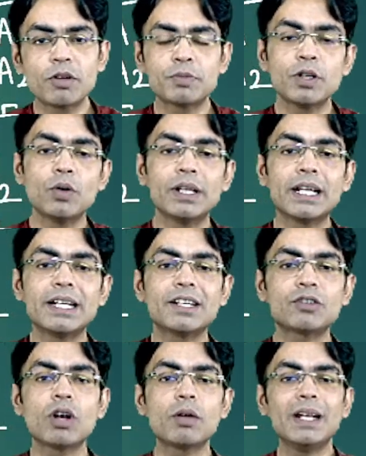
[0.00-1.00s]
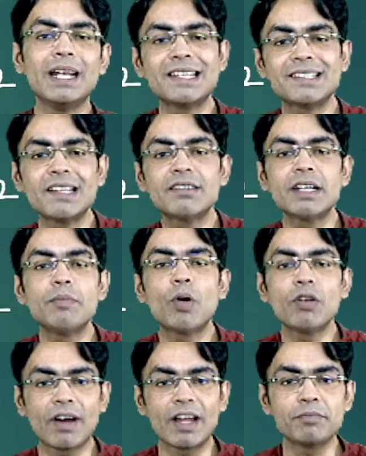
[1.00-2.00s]
be knowing that it's going to be less than
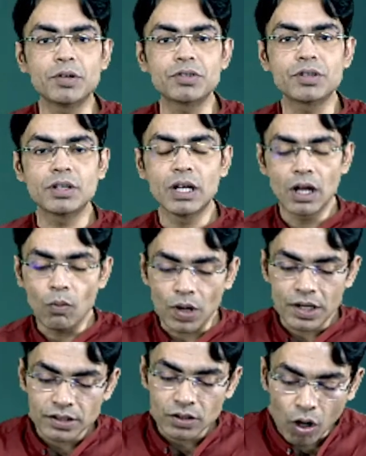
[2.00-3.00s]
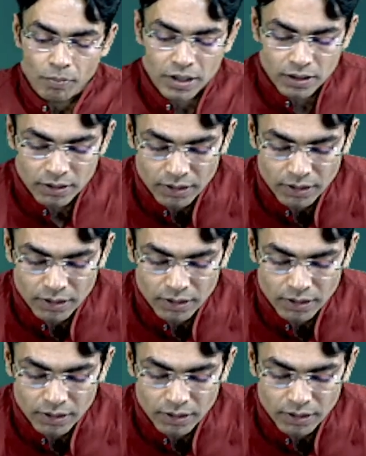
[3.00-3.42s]
3.5%. What is the normal,